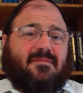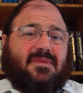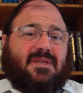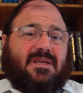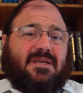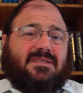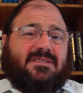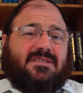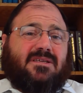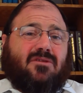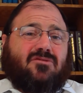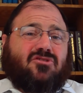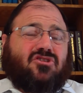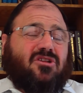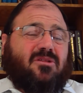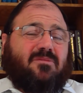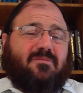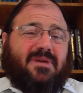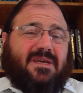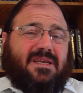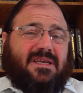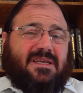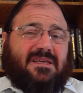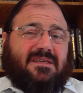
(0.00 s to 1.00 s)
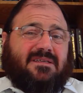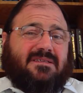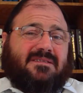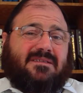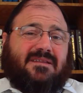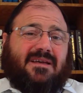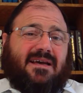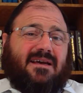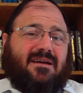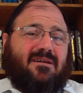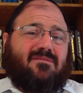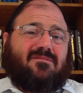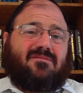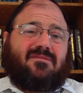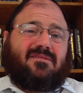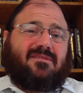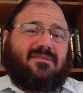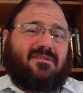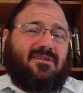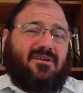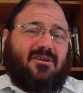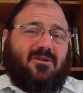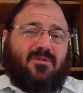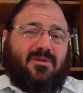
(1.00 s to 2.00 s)
social media is down.
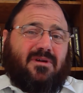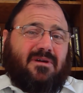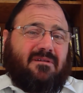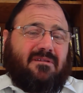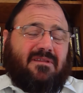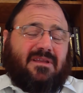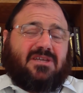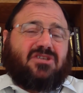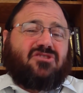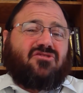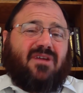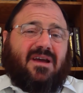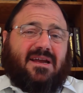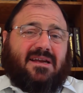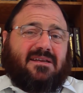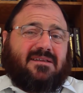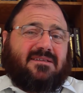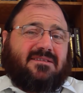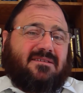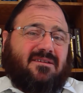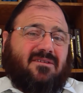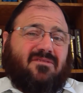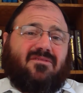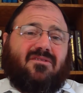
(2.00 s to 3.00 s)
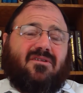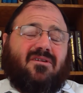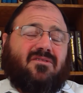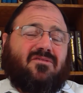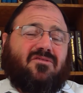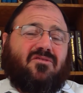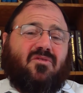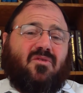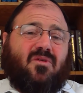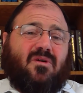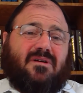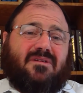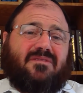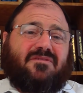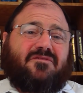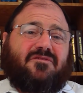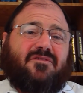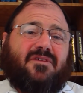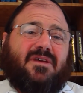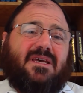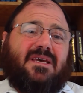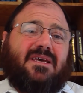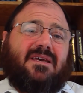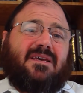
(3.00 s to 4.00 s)
Our electronics are off,
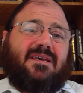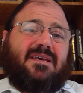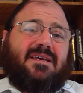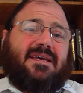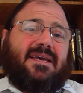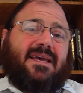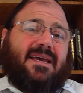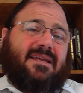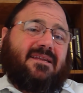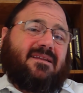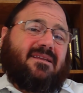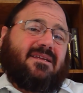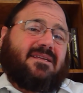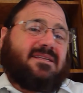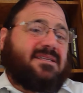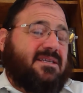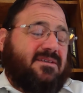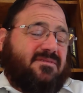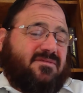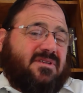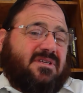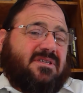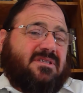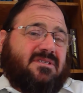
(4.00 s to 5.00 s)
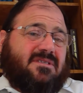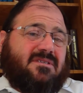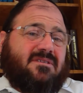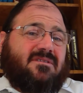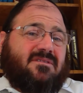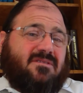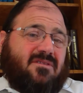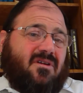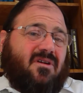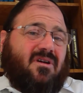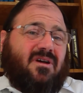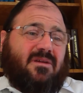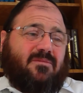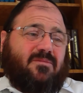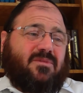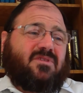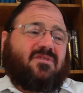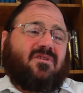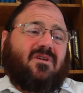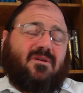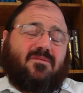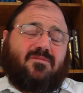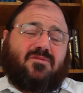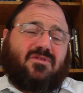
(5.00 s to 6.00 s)
and it gives us a
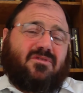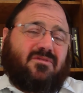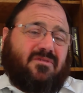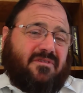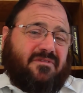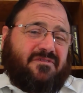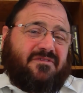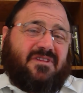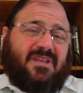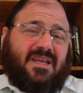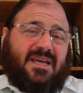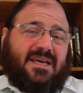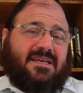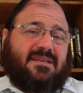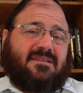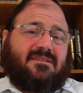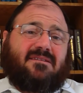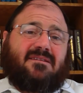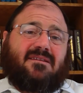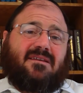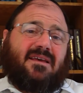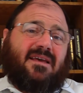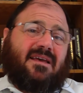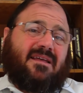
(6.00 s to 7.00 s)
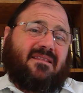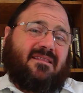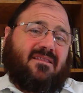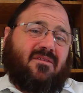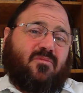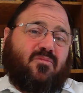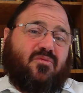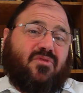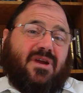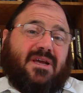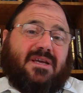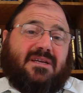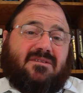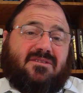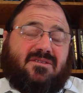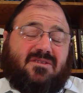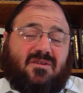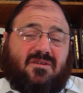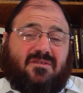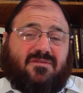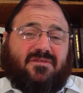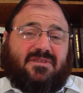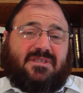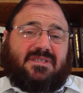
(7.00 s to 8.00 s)
time to reflect. And the prayer
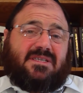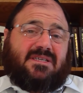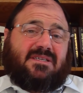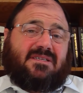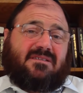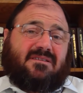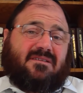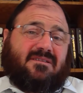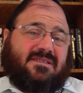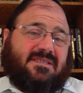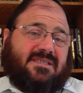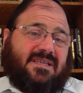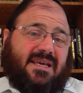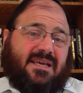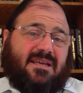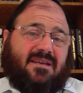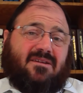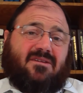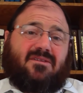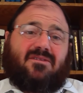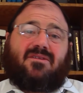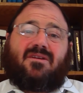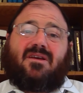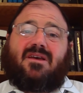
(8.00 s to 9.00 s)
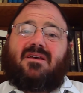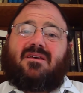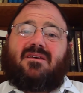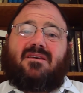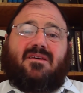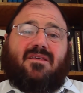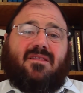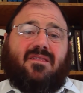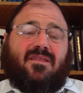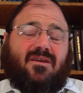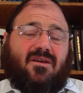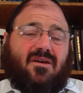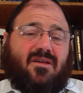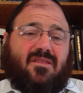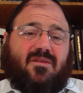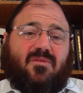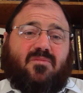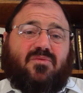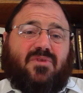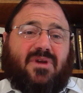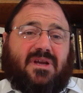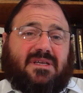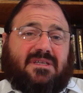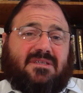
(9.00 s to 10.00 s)
services, the Seder, the other
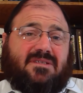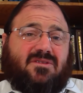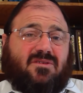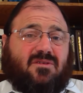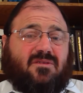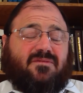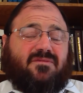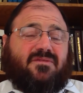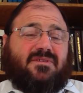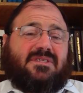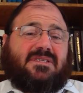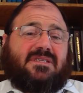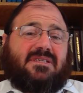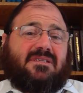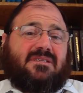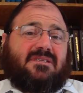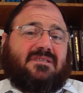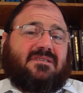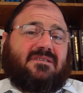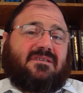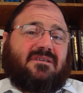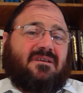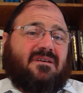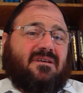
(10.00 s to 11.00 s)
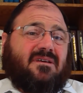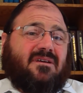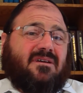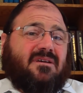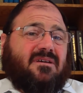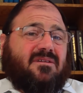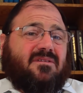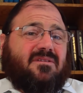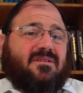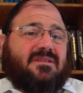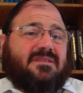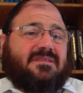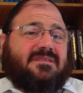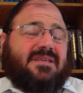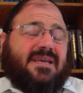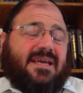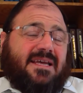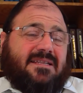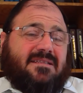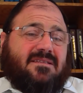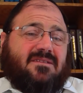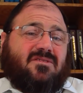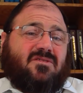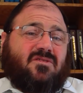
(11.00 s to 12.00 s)
prayer services,
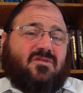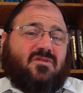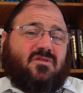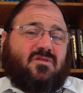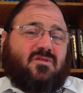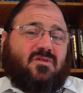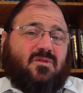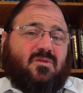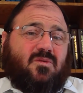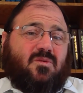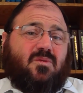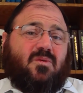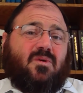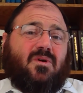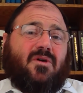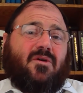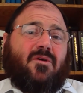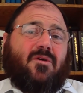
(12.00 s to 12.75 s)
tend to